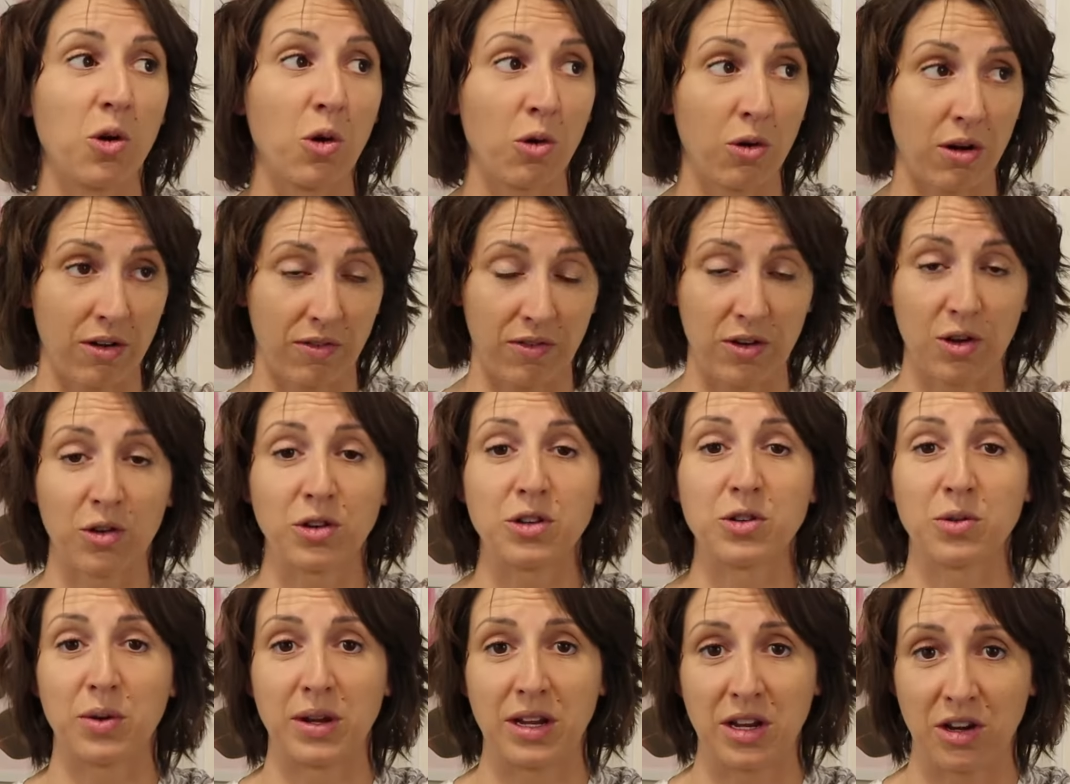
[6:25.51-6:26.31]
or if
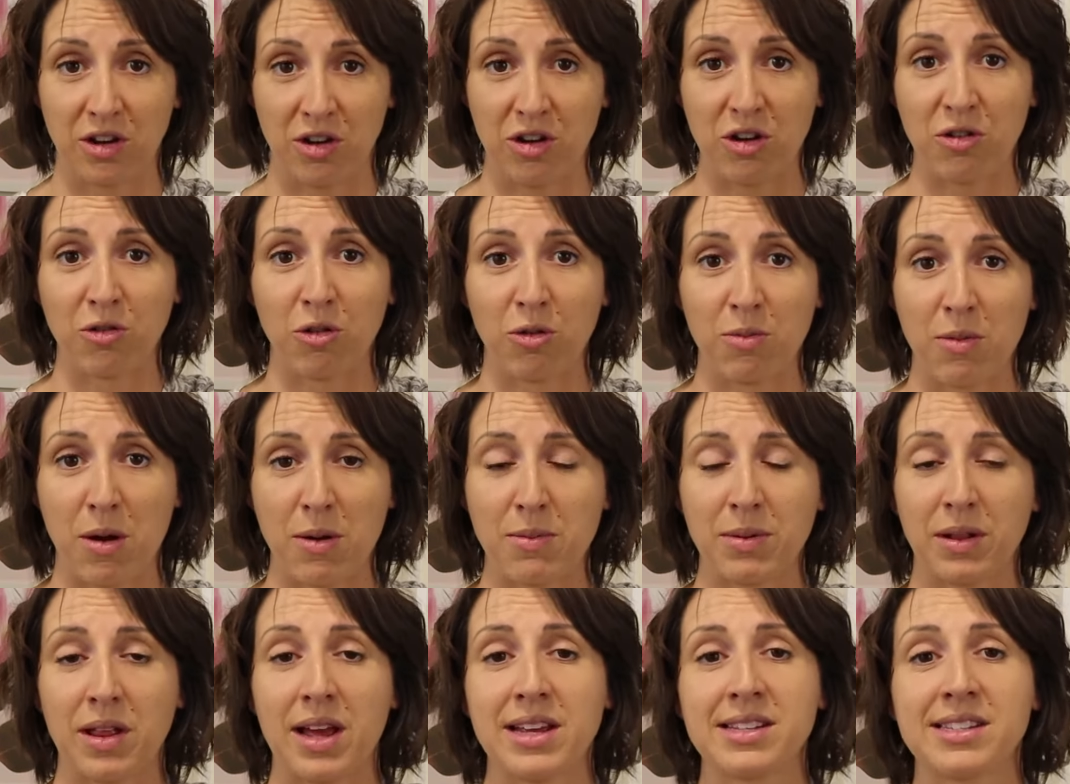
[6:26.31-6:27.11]
you're doing your neural
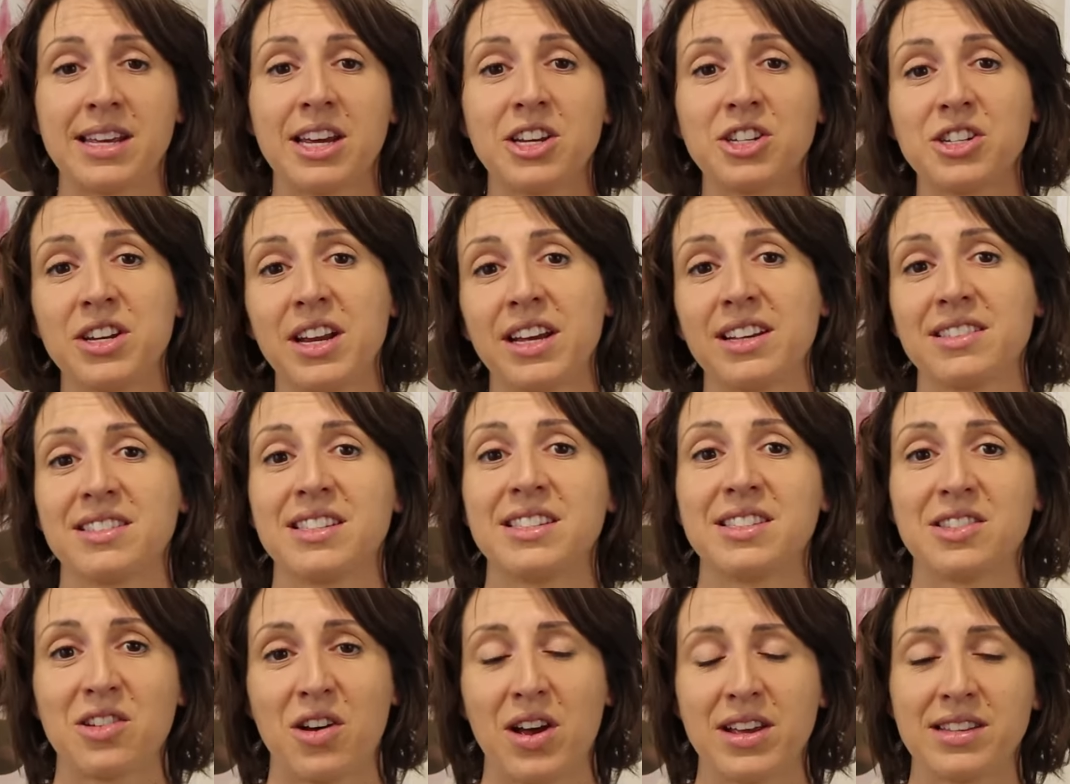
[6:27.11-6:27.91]
mobilization
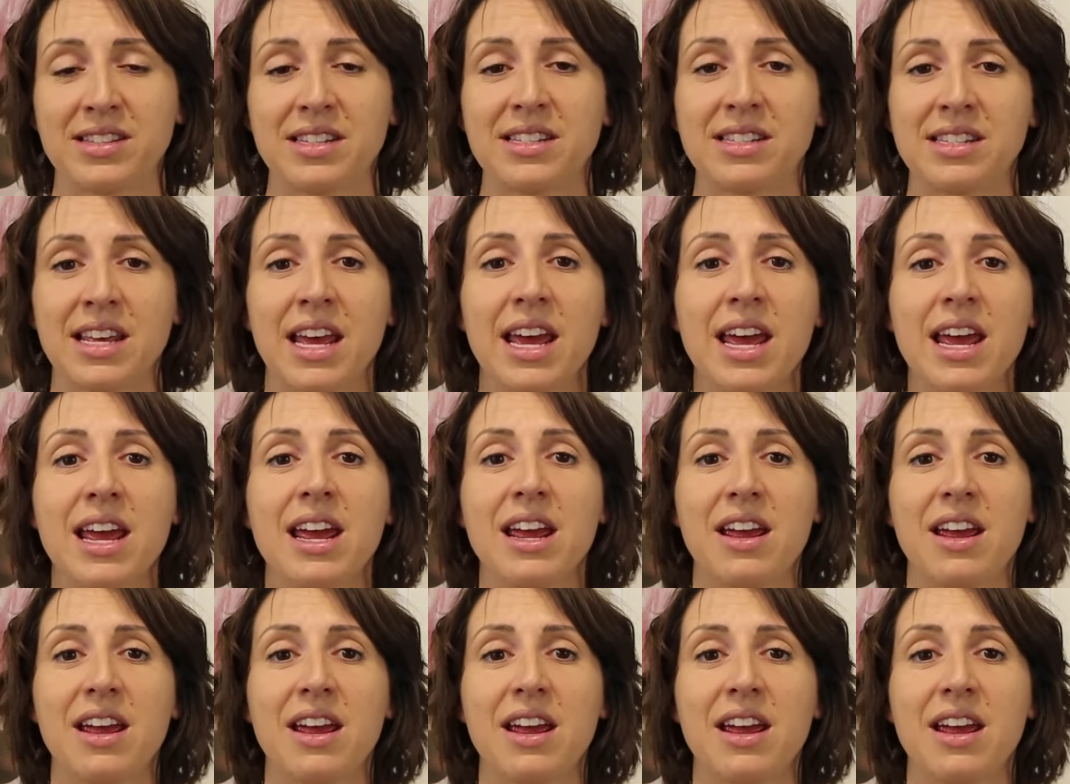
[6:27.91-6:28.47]
exercises.